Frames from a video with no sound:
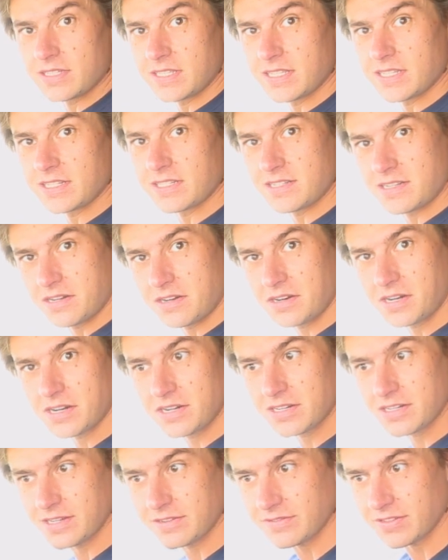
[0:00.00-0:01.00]
the
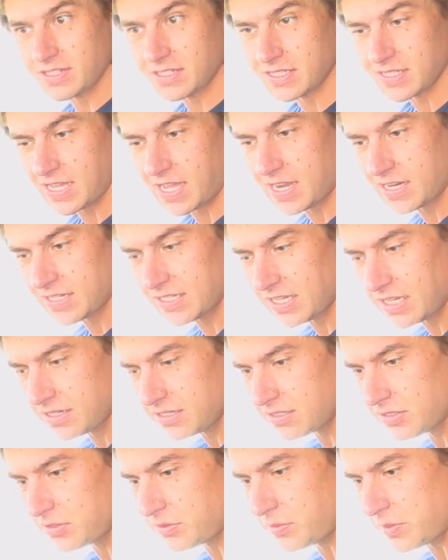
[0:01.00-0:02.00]
interior of the
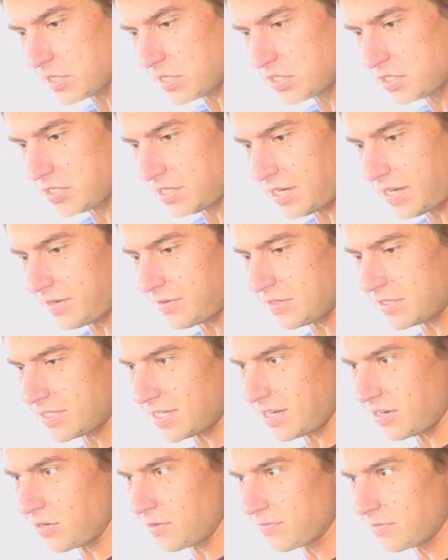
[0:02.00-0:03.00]
Gladiator, which I would
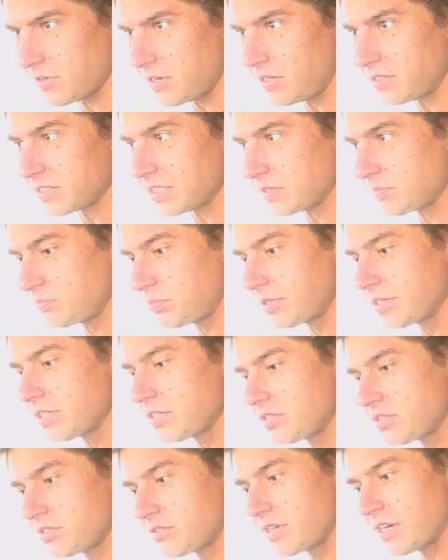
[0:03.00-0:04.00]
say overall is pretty
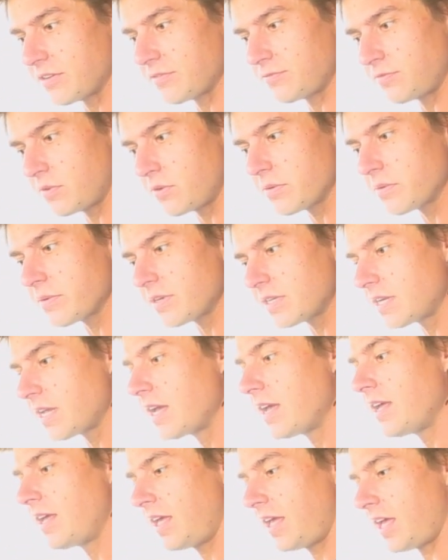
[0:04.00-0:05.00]
straightforward
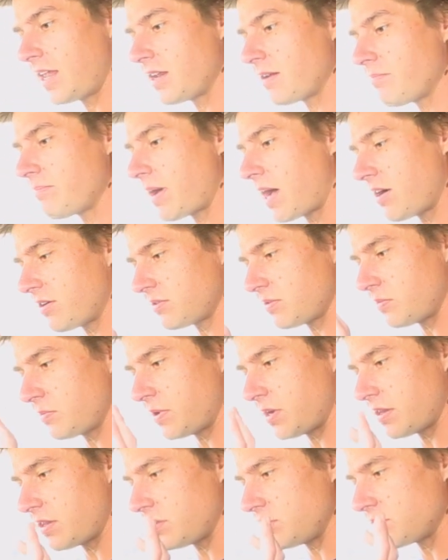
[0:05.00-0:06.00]
and about
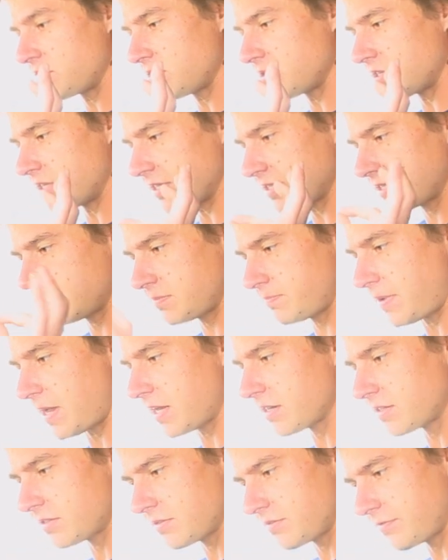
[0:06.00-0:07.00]
what you should
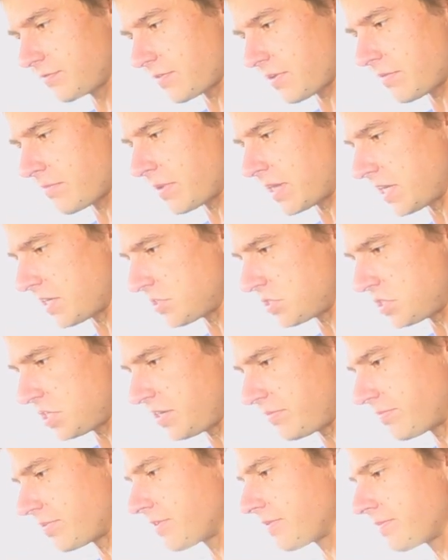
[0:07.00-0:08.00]
expect from a
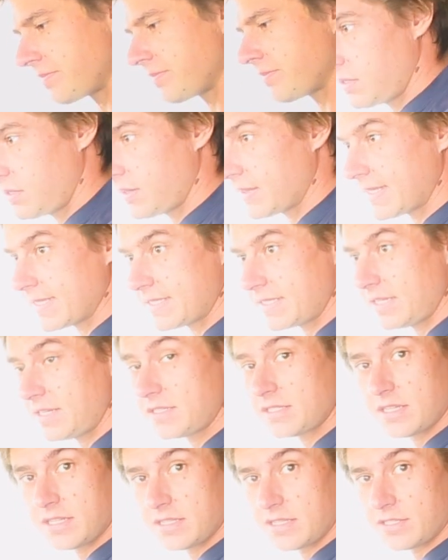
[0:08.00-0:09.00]
Jeep. The
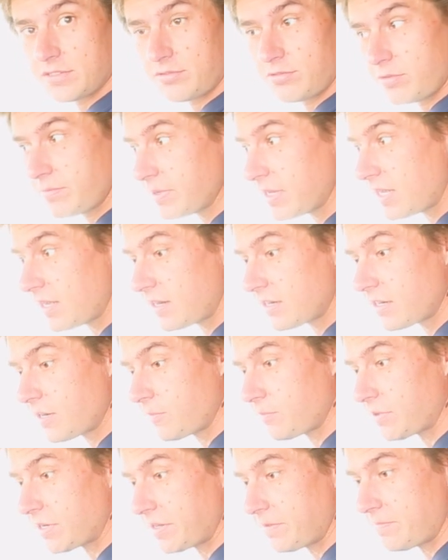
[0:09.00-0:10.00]
seats in this Rubicon are
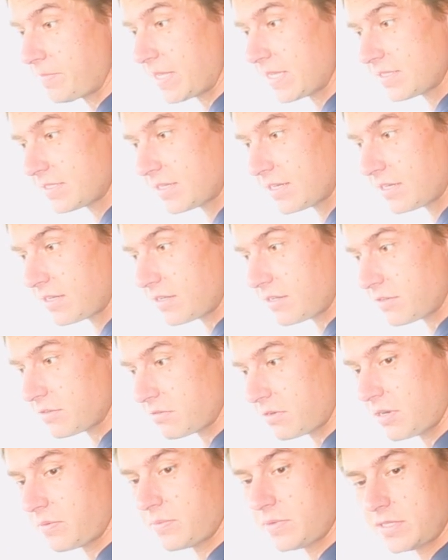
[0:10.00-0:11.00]
pretty basic,
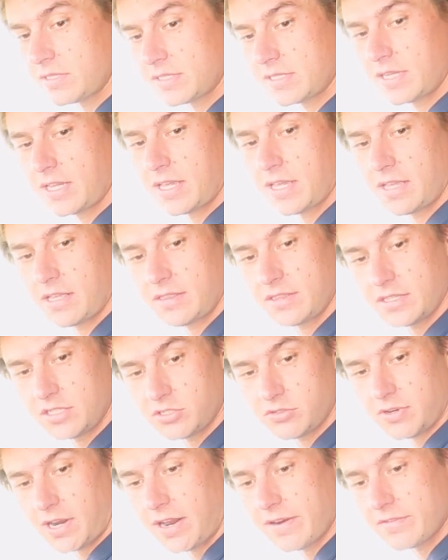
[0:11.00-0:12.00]
although I will say the
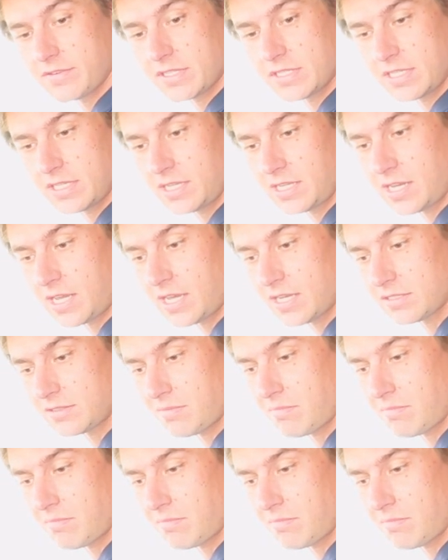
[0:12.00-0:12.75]
driver's seat has